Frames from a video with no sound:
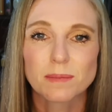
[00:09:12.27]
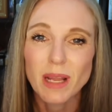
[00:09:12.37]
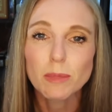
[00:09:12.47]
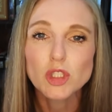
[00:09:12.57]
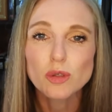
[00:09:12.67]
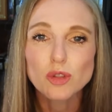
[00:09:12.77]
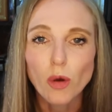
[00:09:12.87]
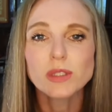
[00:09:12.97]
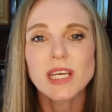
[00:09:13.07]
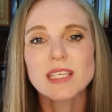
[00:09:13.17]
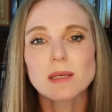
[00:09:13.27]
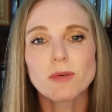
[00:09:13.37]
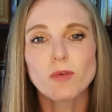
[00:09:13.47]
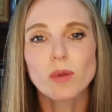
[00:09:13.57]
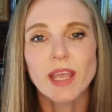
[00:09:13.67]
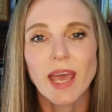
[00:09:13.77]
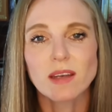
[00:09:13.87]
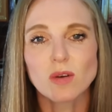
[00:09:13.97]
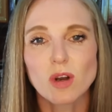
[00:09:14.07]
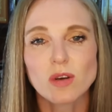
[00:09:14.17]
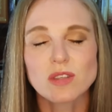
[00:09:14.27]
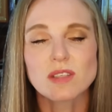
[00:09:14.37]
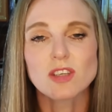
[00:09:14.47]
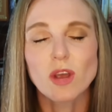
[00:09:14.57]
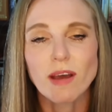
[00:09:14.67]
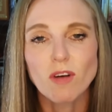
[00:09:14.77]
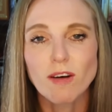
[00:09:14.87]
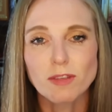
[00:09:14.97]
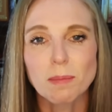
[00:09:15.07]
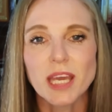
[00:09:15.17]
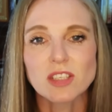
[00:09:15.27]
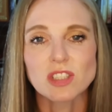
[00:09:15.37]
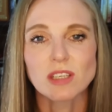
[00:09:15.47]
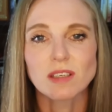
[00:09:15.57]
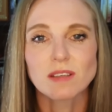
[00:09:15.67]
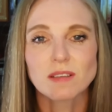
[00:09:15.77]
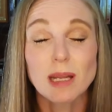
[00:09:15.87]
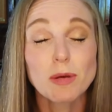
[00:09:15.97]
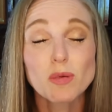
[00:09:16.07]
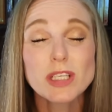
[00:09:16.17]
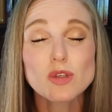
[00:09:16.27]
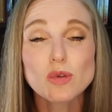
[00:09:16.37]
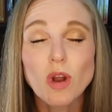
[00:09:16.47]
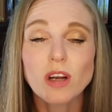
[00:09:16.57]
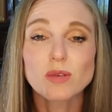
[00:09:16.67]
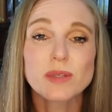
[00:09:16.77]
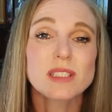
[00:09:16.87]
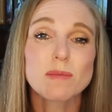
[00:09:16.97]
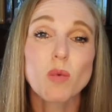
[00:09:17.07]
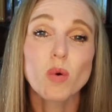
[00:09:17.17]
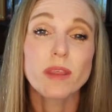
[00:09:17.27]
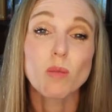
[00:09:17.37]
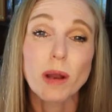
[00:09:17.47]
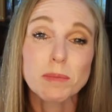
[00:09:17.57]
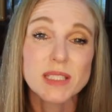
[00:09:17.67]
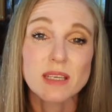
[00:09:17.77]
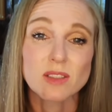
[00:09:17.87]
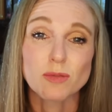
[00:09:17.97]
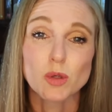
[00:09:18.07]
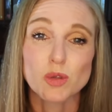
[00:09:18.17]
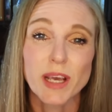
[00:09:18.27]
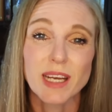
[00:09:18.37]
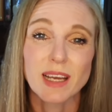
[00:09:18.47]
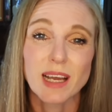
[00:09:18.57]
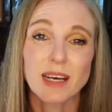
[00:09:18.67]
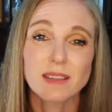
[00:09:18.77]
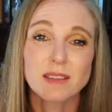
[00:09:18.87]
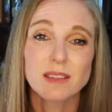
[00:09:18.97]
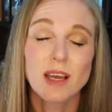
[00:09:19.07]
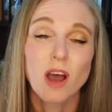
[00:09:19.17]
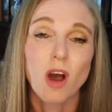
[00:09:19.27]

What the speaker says: Number 2, don't enter before the candle closes and you have confirmation. Number 3, do not risk more than 1% of your trading account.